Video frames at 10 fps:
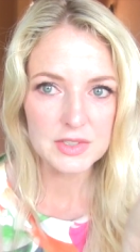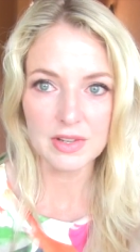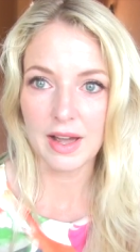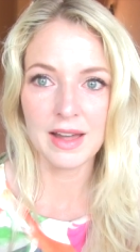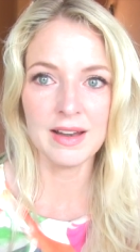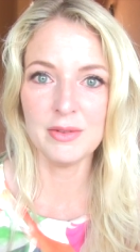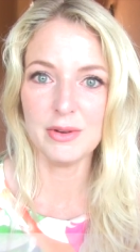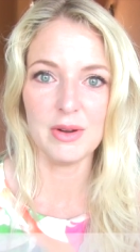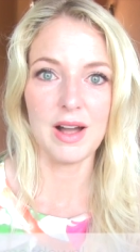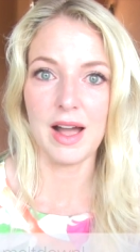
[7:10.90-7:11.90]
See, I
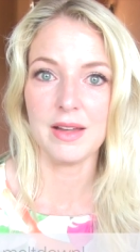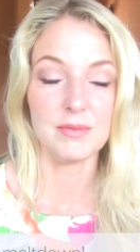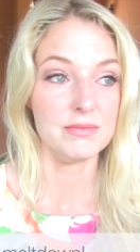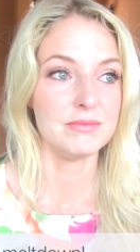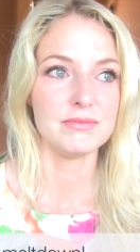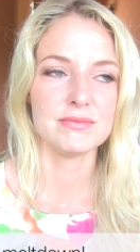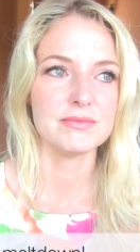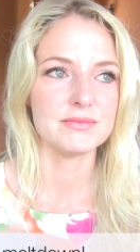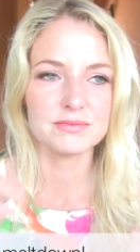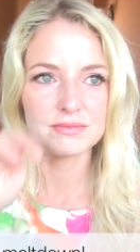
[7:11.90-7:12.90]
don't know. I,
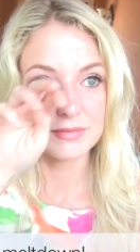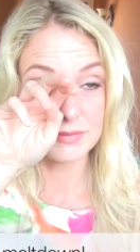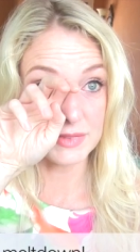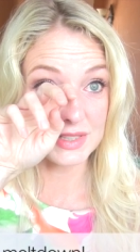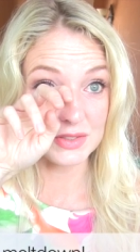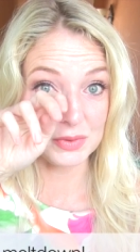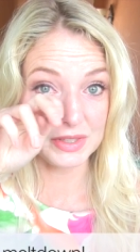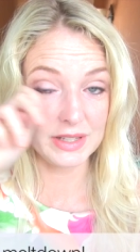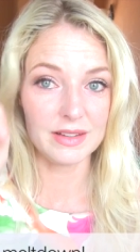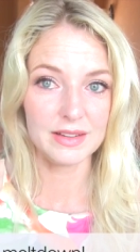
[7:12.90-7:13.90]
this is
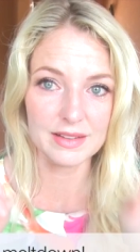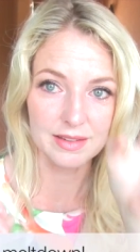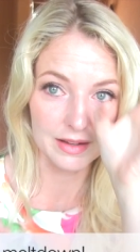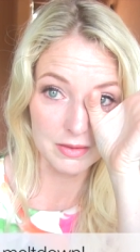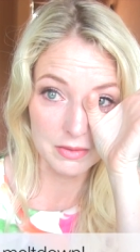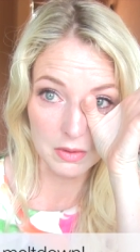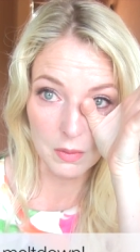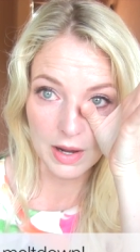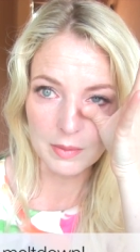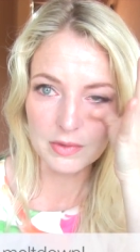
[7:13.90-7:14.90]
ridiculous. I don't know
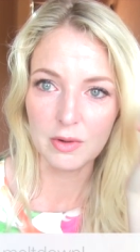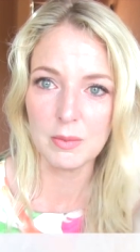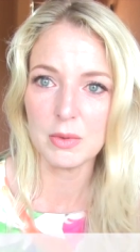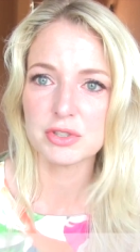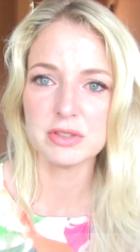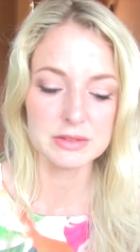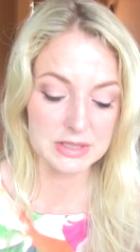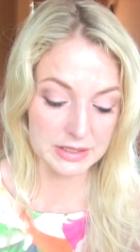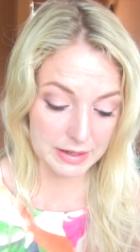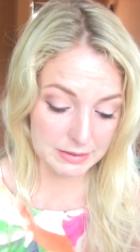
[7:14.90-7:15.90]
why I'm so emotional
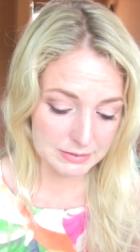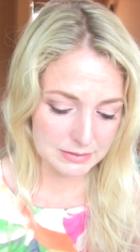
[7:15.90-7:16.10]
today.